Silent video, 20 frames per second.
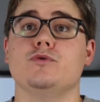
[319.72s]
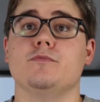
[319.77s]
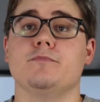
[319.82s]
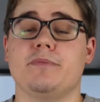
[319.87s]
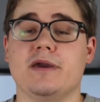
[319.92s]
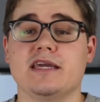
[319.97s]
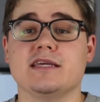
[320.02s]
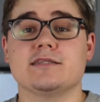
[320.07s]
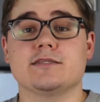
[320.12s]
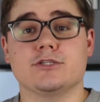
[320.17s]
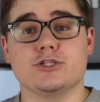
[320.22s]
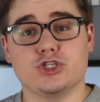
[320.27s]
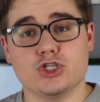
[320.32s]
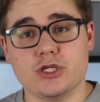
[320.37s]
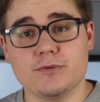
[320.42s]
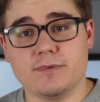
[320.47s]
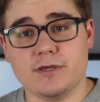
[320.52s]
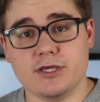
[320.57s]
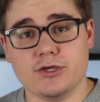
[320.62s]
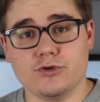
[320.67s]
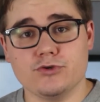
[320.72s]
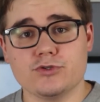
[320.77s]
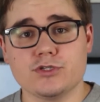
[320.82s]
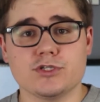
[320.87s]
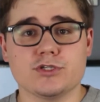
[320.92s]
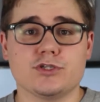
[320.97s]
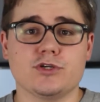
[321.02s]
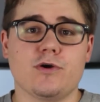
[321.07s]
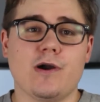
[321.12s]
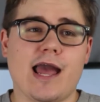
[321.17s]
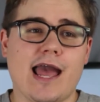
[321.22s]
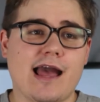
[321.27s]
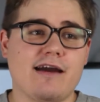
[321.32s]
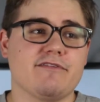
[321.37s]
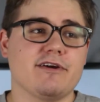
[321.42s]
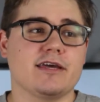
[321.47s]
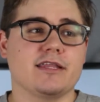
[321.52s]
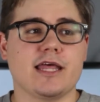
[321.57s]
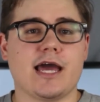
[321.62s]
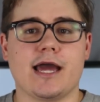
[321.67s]
based GPUs. So
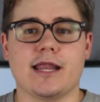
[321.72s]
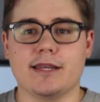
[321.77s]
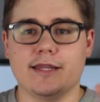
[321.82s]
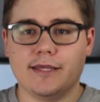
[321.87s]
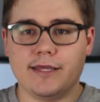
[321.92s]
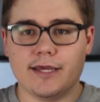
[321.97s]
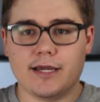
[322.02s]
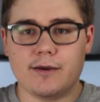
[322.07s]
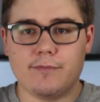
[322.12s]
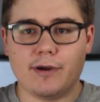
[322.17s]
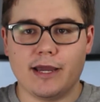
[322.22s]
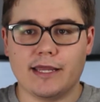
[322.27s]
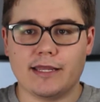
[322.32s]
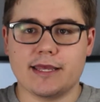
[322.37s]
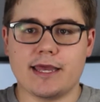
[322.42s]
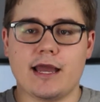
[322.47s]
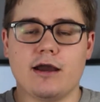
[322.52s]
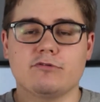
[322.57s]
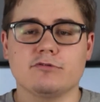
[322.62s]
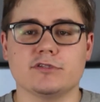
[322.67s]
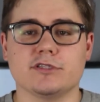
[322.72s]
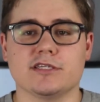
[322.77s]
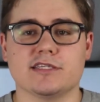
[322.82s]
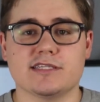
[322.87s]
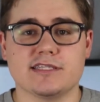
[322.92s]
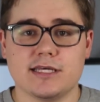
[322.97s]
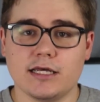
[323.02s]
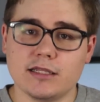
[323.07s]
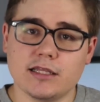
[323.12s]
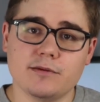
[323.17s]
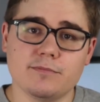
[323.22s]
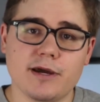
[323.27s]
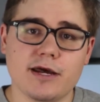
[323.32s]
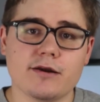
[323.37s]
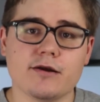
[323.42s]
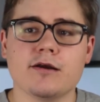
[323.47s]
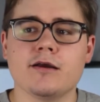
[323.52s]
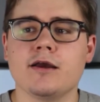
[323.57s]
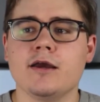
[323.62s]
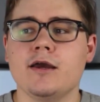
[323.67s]
having that gigabyte count to sell it
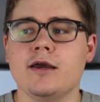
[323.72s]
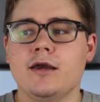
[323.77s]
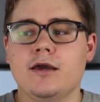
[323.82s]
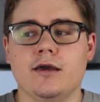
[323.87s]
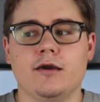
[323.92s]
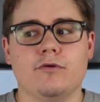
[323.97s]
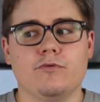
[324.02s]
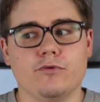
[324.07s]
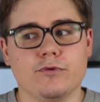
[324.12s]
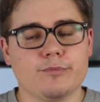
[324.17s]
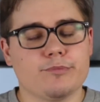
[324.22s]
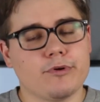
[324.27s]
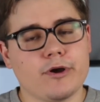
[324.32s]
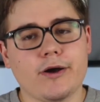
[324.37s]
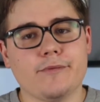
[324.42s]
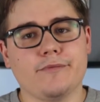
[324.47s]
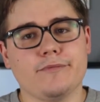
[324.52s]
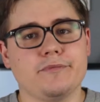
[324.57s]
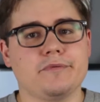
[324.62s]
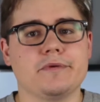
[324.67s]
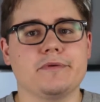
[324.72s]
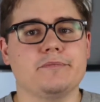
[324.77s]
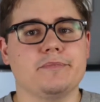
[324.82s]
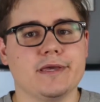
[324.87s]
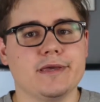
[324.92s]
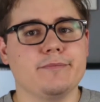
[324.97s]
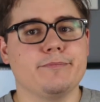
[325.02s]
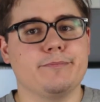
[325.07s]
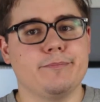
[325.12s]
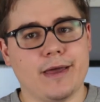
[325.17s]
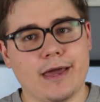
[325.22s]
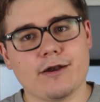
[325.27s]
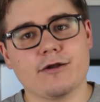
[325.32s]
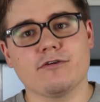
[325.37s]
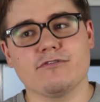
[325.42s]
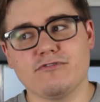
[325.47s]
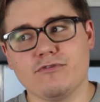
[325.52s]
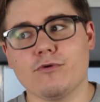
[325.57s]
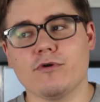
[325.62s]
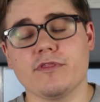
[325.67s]
better would probably be better
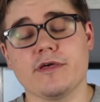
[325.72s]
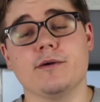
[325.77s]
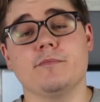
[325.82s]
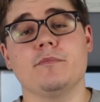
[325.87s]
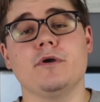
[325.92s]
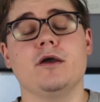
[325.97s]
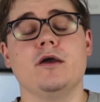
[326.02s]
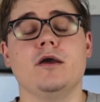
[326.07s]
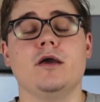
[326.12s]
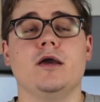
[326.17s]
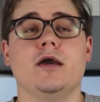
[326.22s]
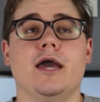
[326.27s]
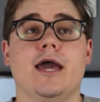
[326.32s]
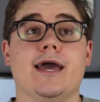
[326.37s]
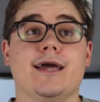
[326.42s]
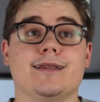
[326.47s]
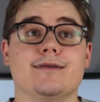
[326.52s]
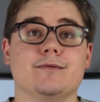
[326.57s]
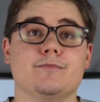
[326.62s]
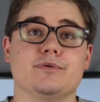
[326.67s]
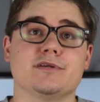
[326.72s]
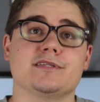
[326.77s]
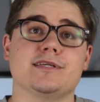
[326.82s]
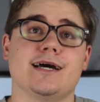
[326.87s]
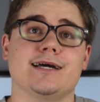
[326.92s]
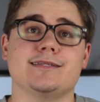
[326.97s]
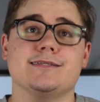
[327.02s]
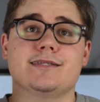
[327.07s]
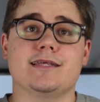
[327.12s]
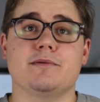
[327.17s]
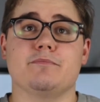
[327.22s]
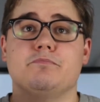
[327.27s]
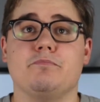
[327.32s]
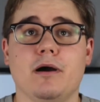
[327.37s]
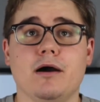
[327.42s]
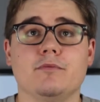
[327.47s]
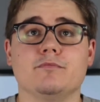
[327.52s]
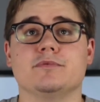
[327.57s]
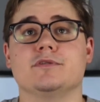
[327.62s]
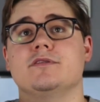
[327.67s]
for them. And besides, they
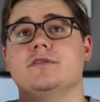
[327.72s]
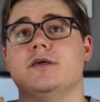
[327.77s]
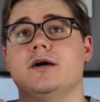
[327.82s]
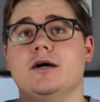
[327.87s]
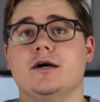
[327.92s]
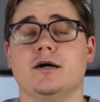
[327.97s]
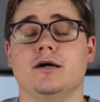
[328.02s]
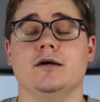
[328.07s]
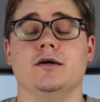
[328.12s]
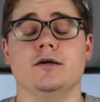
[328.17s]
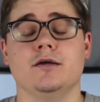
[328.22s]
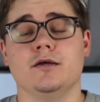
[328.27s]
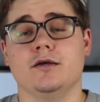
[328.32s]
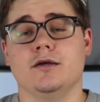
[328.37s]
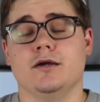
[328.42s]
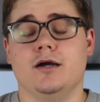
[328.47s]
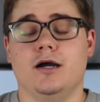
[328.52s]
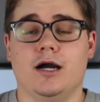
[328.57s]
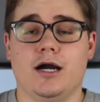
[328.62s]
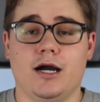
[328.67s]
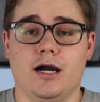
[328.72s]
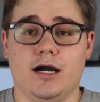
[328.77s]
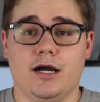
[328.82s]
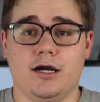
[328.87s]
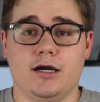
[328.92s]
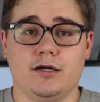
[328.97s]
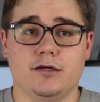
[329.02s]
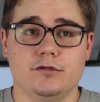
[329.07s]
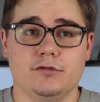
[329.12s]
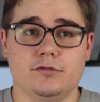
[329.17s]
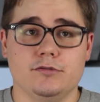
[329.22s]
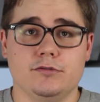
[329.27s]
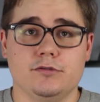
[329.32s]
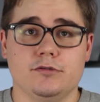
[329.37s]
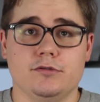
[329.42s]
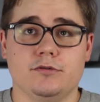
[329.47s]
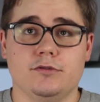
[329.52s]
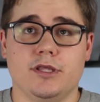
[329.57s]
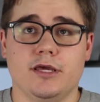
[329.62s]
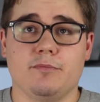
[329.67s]
bumped the
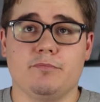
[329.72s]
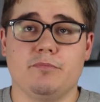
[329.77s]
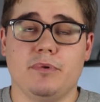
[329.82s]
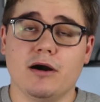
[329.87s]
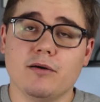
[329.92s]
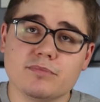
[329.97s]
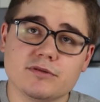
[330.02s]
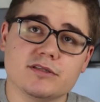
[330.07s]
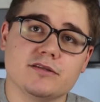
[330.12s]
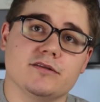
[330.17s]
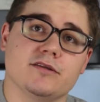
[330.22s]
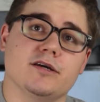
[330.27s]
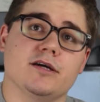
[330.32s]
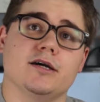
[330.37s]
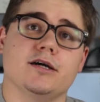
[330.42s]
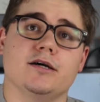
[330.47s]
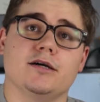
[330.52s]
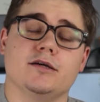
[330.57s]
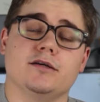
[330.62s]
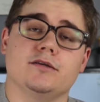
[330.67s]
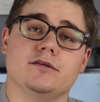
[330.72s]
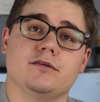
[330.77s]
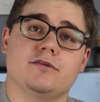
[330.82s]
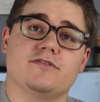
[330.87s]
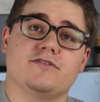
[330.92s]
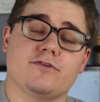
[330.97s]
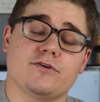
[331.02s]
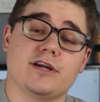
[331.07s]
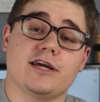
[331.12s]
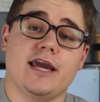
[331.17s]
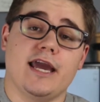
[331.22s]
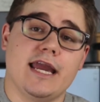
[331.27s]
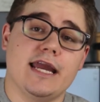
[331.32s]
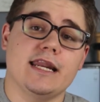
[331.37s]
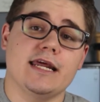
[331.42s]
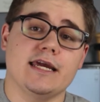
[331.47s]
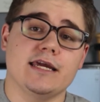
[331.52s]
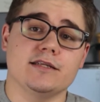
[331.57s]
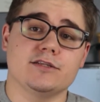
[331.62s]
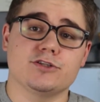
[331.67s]

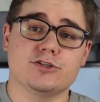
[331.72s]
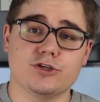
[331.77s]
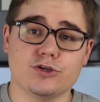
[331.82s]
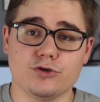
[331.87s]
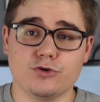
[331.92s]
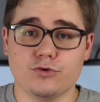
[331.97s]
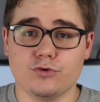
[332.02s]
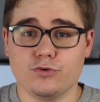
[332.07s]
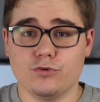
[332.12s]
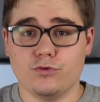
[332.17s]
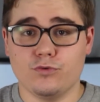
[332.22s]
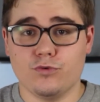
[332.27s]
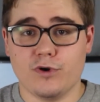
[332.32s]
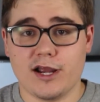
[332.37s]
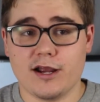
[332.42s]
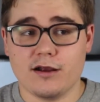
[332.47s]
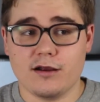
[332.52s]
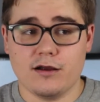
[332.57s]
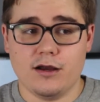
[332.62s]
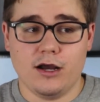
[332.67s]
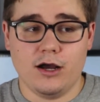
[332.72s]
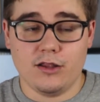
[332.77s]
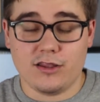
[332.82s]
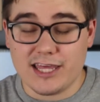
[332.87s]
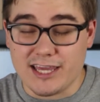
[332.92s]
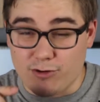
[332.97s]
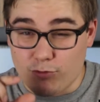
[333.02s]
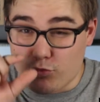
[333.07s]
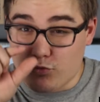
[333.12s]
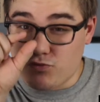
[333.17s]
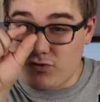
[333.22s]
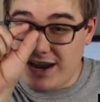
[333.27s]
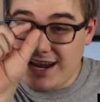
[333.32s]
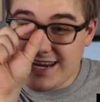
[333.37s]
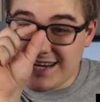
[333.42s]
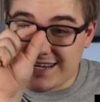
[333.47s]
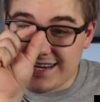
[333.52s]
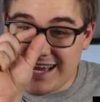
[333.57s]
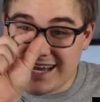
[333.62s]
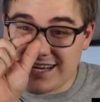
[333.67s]
3080 to where, like,
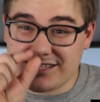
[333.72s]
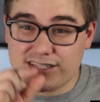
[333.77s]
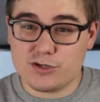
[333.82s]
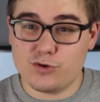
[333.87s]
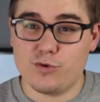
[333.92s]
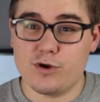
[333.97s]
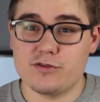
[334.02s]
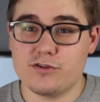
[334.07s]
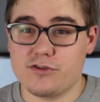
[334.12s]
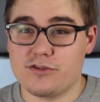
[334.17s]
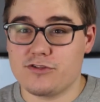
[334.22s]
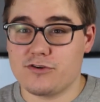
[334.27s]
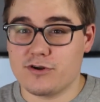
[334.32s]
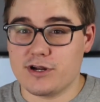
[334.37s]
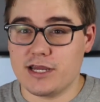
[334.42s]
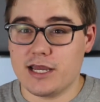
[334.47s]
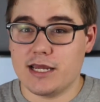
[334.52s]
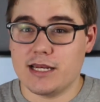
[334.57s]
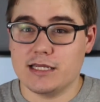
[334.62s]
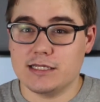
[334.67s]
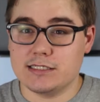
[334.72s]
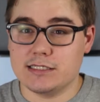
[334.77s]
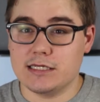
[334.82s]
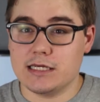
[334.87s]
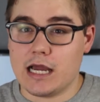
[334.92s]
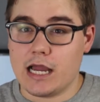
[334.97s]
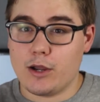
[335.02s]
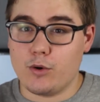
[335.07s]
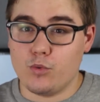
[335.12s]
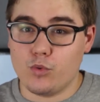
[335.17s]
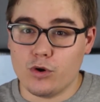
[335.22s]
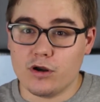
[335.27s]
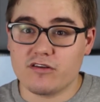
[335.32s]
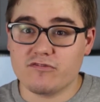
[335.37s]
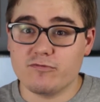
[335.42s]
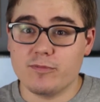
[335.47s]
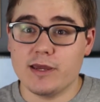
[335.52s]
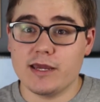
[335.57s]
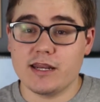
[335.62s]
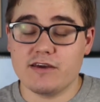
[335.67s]
right next to where the 3080 Ti would
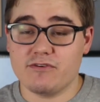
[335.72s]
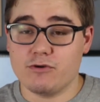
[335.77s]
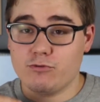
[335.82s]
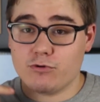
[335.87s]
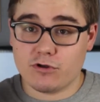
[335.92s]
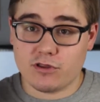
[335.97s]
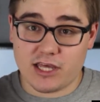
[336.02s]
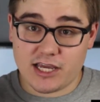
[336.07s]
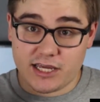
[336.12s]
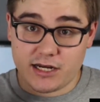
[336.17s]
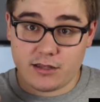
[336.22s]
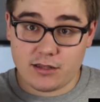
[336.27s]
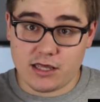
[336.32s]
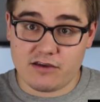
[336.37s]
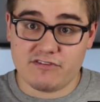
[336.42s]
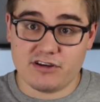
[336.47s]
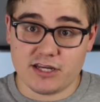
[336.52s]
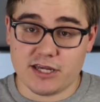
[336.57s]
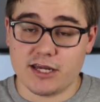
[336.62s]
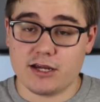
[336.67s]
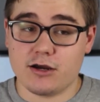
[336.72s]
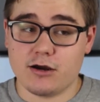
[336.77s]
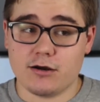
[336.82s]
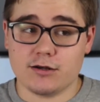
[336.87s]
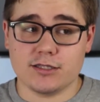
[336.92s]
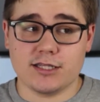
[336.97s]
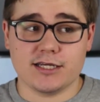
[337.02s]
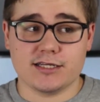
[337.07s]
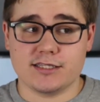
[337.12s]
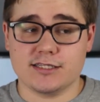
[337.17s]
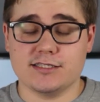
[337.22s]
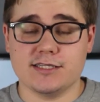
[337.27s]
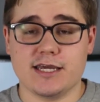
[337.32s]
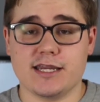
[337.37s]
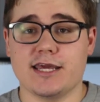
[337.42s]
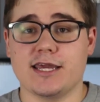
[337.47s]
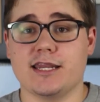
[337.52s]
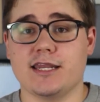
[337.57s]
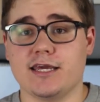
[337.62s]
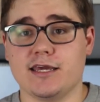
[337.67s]
have been if it were like an 11 gig card like the
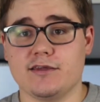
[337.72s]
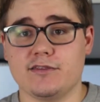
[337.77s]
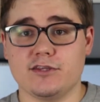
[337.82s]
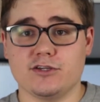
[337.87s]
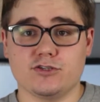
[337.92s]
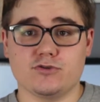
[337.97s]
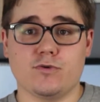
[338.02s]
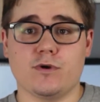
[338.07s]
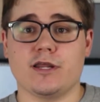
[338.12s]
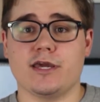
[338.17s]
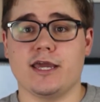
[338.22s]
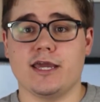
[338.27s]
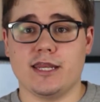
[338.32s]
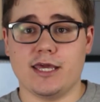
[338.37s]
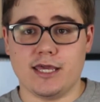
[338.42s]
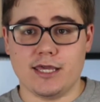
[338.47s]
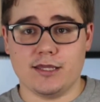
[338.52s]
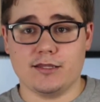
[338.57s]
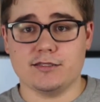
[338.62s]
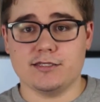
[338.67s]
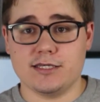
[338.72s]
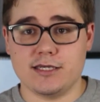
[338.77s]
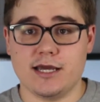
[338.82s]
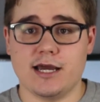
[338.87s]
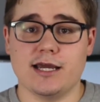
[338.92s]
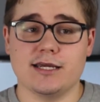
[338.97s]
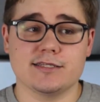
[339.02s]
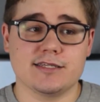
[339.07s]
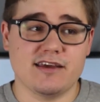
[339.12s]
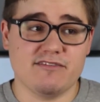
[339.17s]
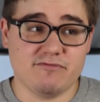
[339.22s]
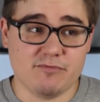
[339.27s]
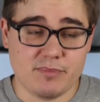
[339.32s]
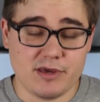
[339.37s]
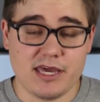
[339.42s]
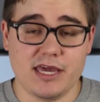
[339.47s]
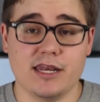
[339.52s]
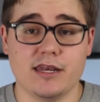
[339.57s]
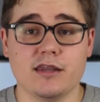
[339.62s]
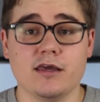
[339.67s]
1080 and the 2080 Ti's have
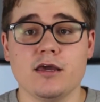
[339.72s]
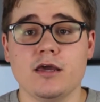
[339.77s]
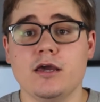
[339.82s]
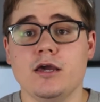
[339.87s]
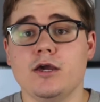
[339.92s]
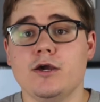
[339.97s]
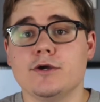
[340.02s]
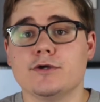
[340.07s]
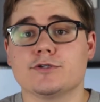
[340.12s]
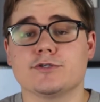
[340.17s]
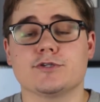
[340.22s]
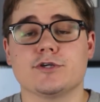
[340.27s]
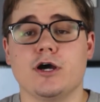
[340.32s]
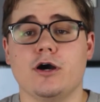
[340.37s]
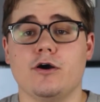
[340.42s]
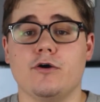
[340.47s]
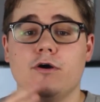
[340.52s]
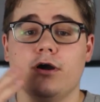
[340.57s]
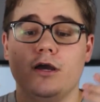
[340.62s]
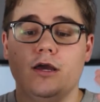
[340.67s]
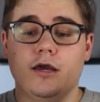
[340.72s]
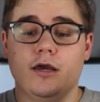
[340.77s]
been. So